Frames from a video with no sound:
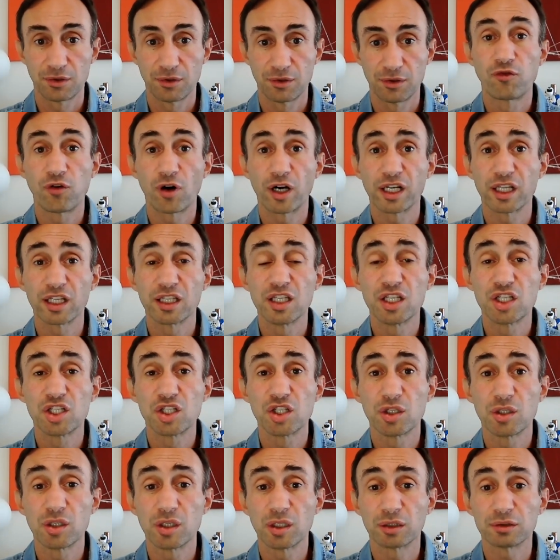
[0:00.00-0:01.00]
for
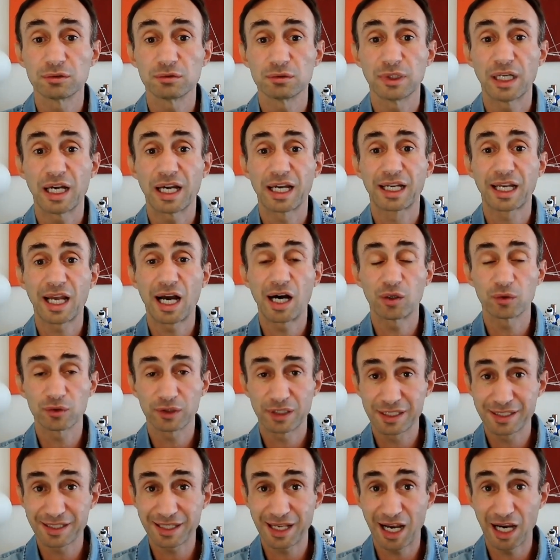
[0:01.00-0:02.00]
additional
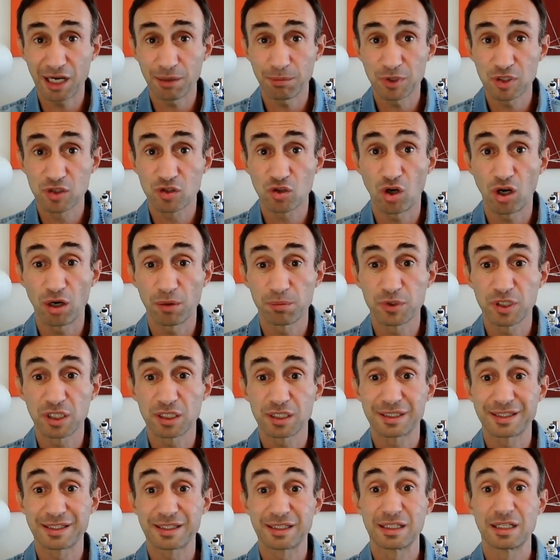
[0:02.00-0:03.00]
account assignments
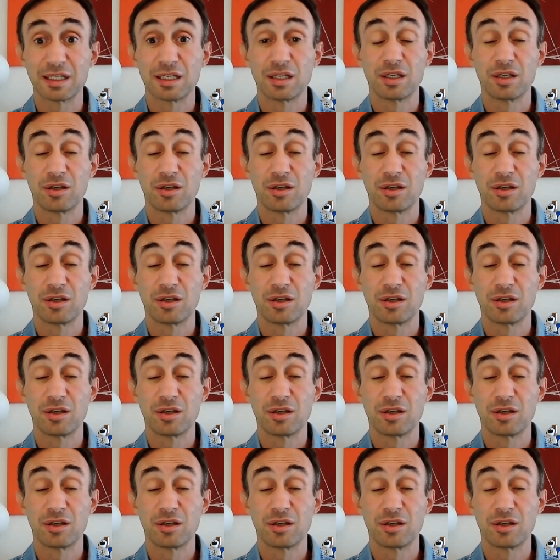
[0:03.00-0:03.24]
objects,